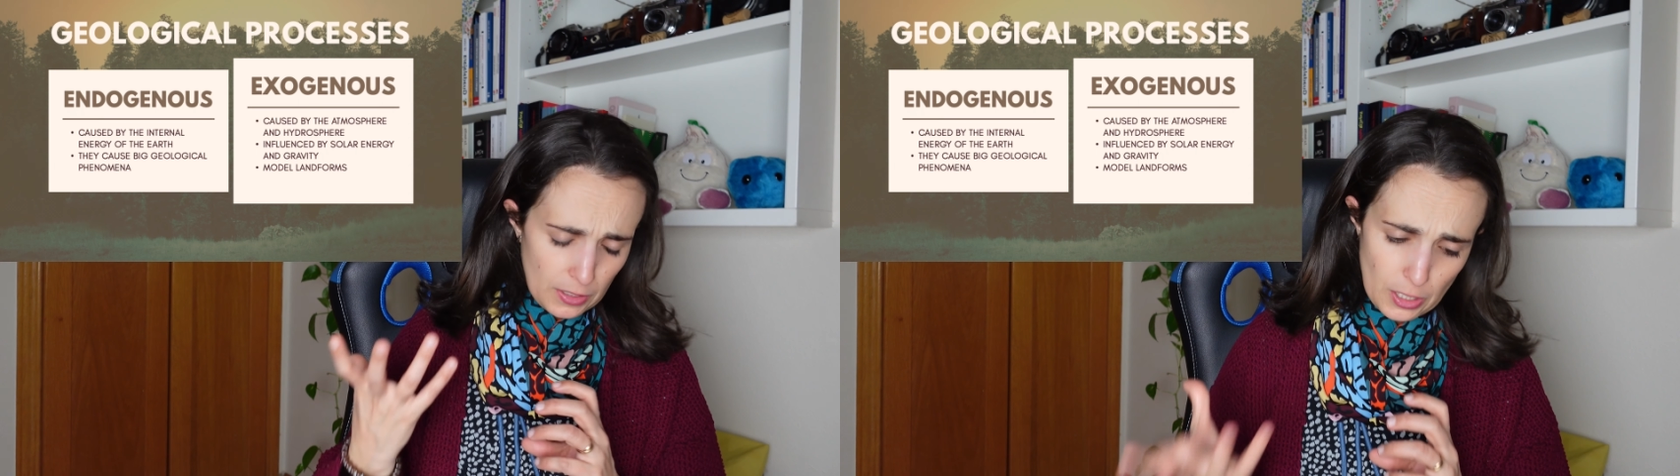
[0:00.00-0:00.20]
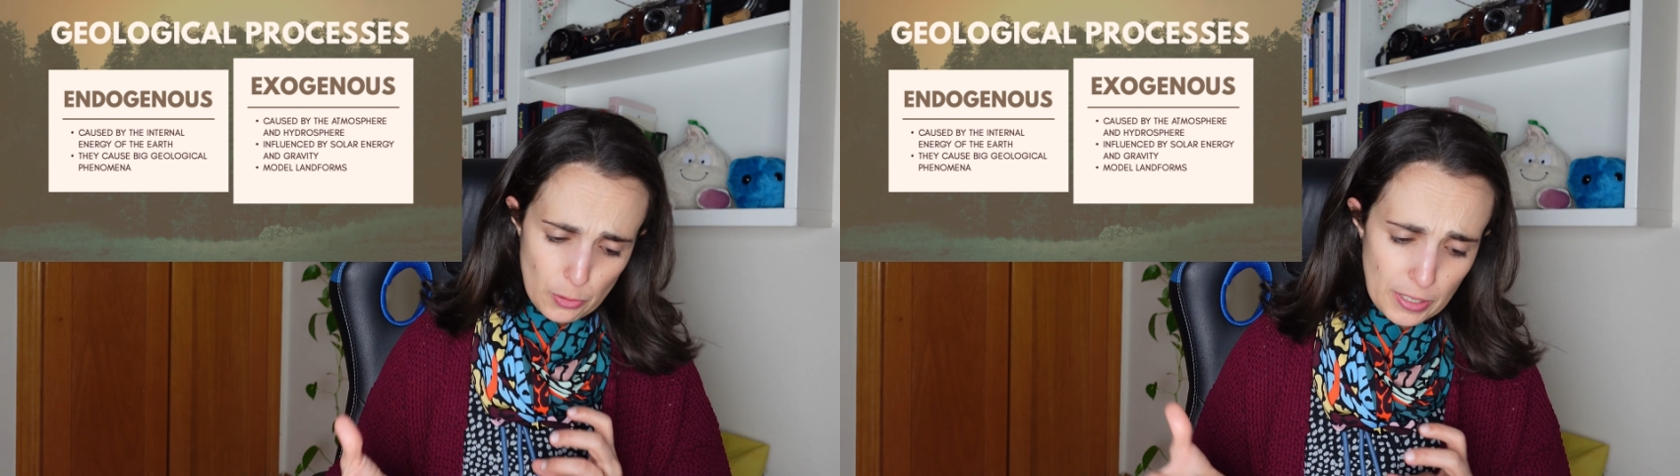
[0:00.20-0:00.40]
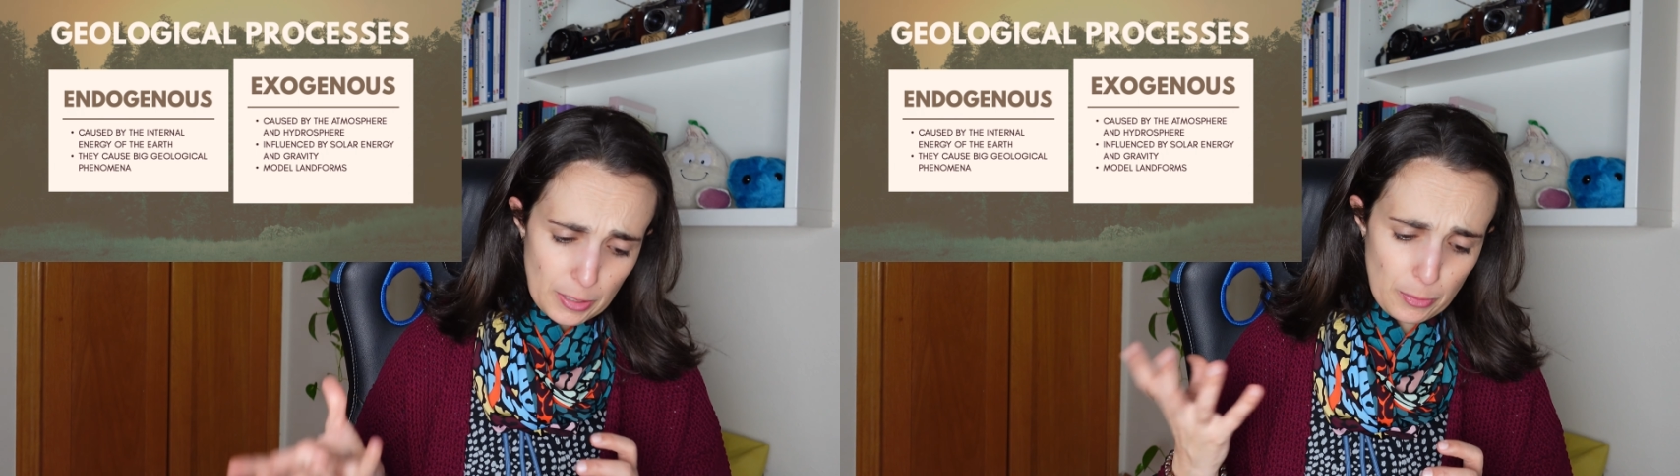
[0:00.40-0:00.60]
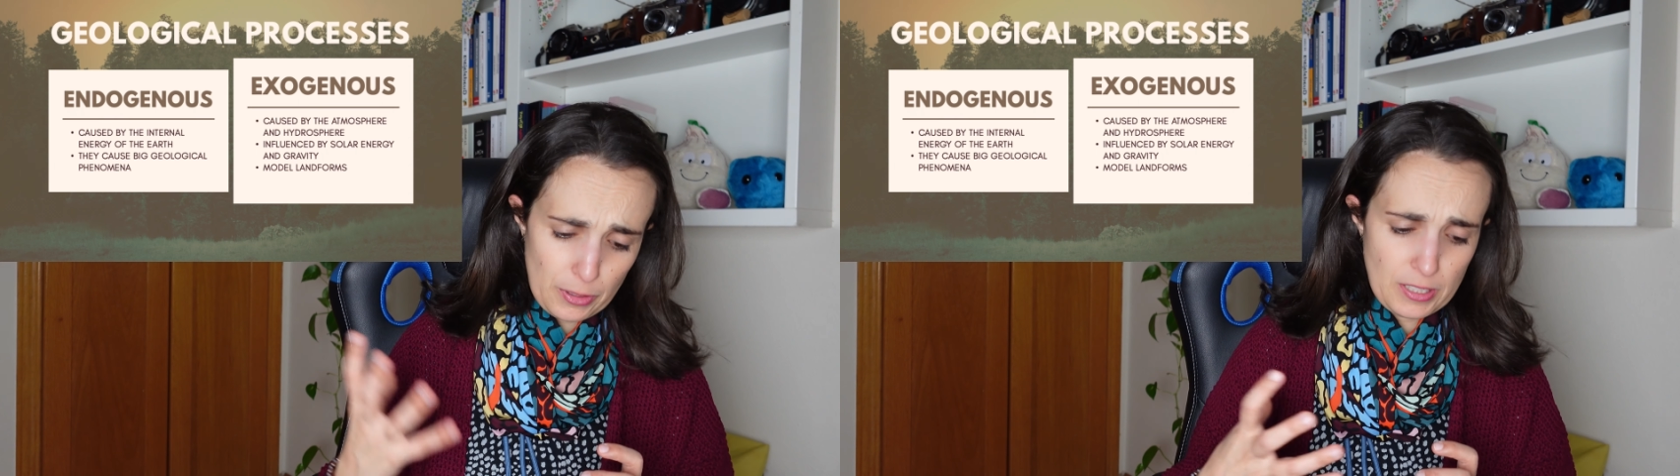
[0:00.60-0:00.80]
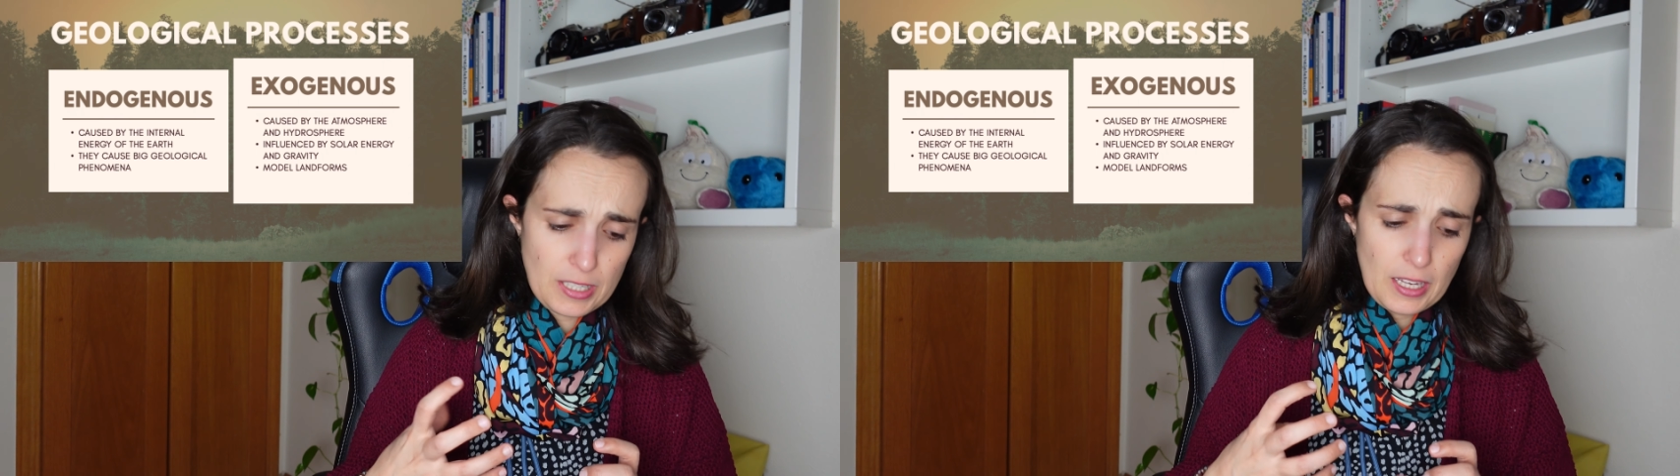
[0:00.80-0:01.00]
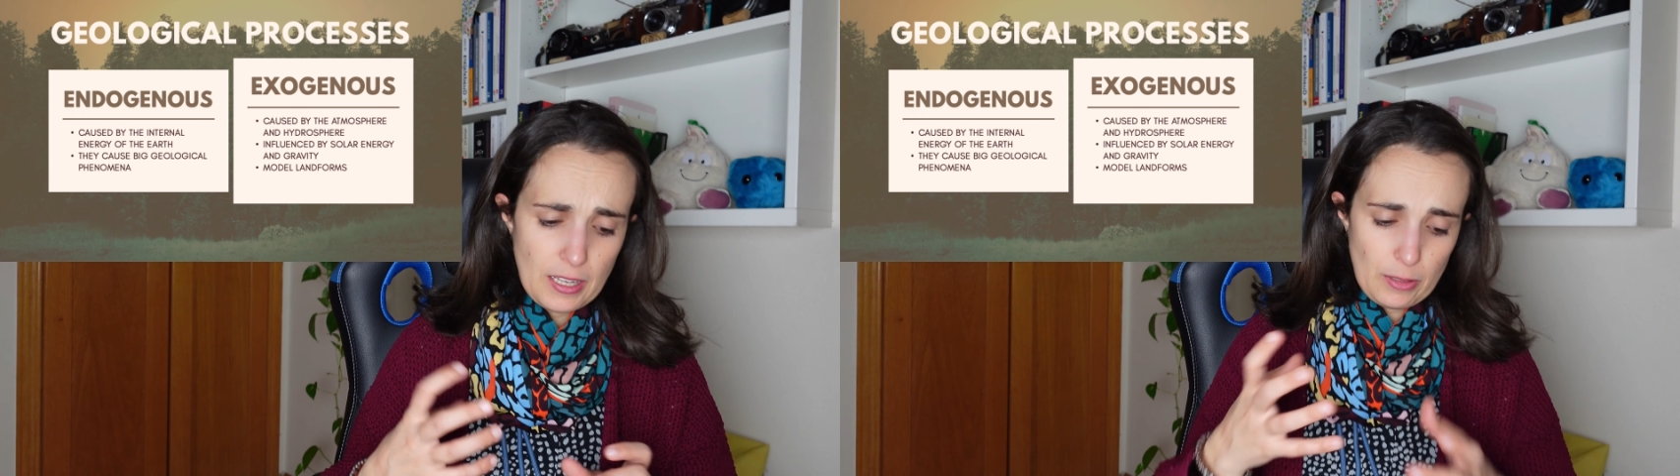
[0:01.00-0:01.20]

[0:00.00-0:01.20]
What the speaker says: rivers,